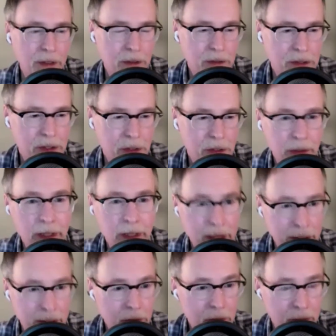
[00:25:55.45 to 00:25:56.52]
know, so yeah,
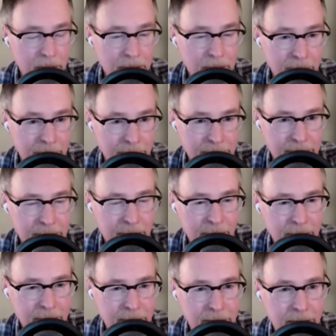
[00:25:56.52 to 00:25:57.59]
no, and
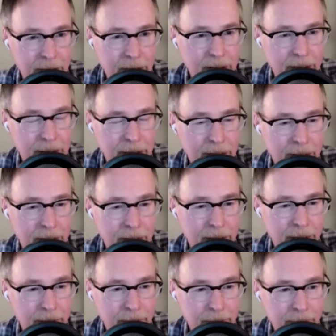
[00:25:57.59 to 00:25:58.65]
exactly. And,
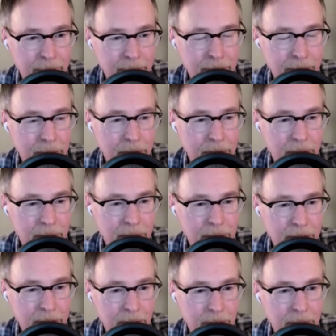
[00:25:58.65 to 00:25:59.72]
um, and I'm going to,
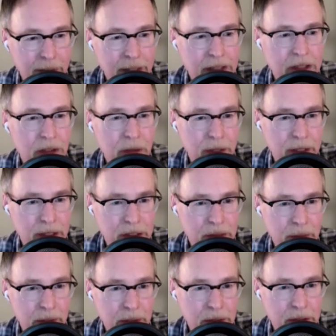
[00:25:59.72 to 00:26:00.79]
you know, I mean, that's a great
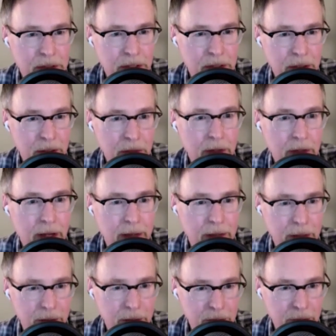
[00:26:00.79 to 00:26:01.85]
experience that you had
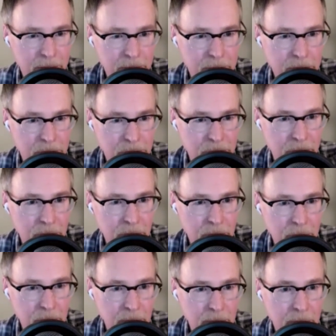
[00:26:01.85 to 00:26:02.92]
that you've just shared
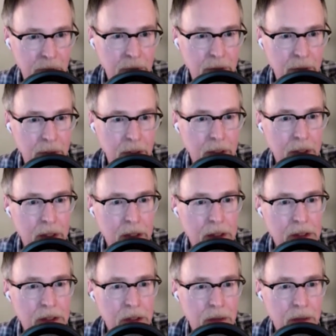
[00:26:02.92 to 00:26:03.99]
with people.
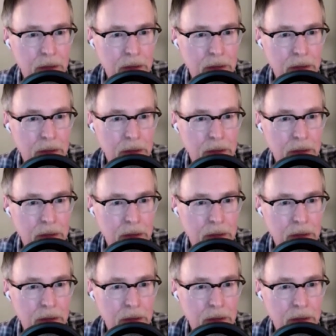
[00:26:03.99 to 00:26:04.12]
So